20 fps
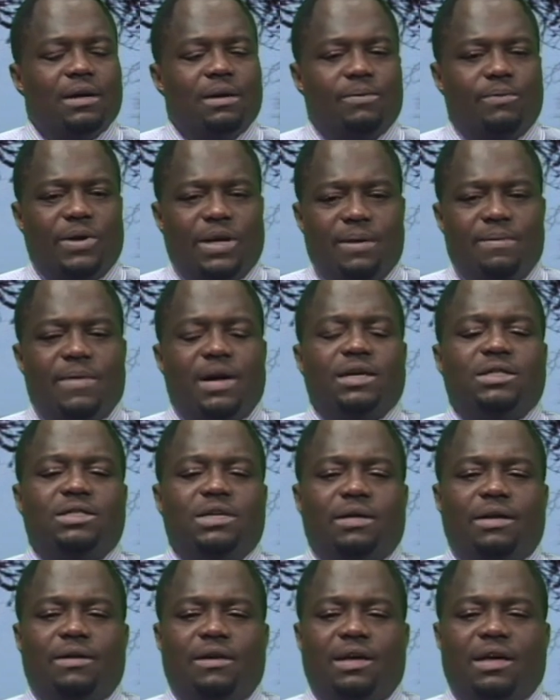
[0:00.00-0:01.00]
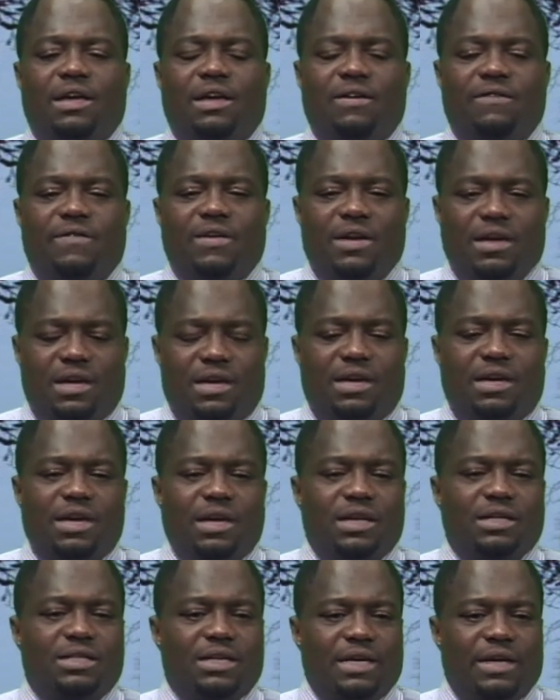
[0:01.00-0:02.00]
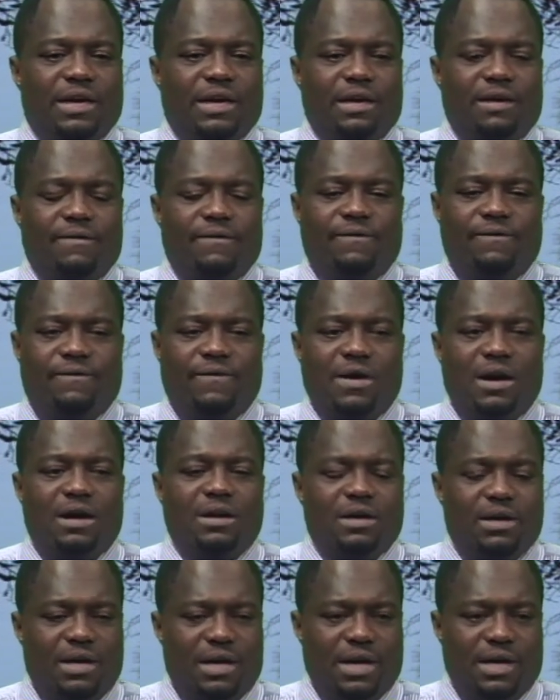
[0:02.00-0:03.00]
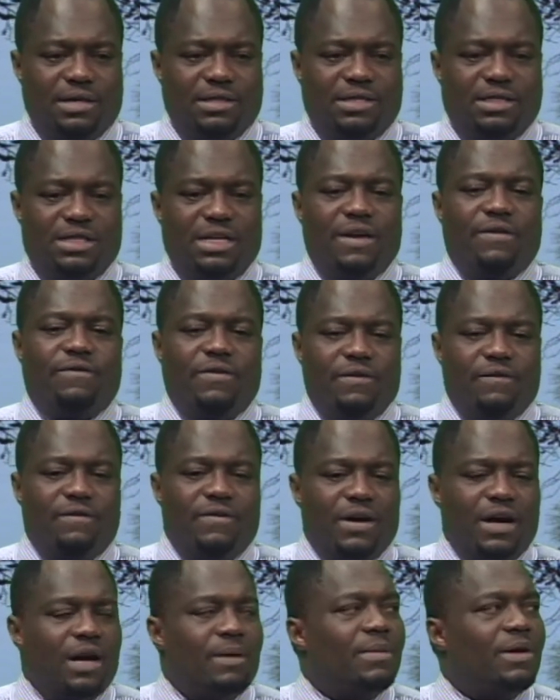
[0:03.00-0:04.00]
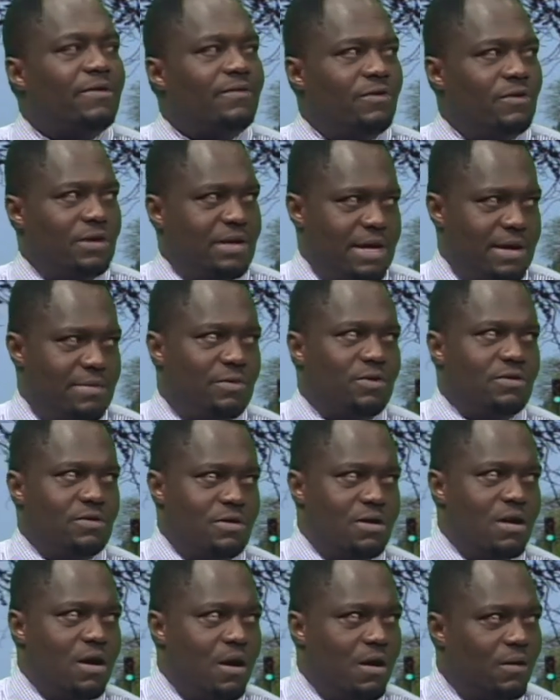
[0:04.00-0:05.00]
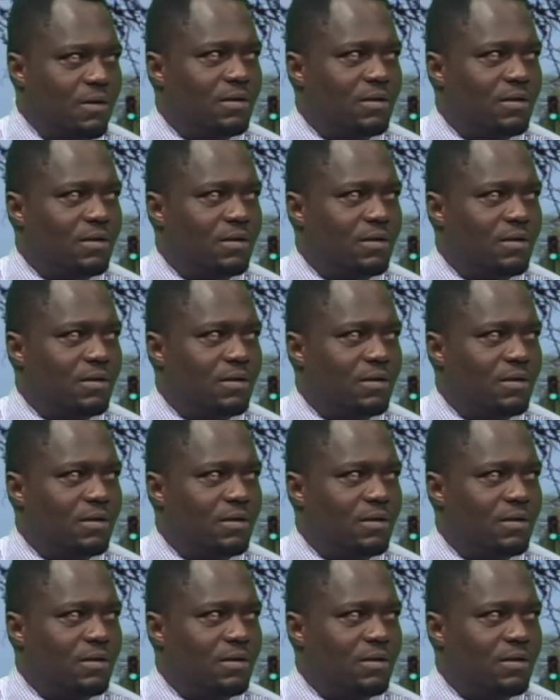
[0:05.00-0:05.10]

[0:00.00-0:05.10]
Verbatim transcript: pretty much giving a kid a fun and safe environment for them to go.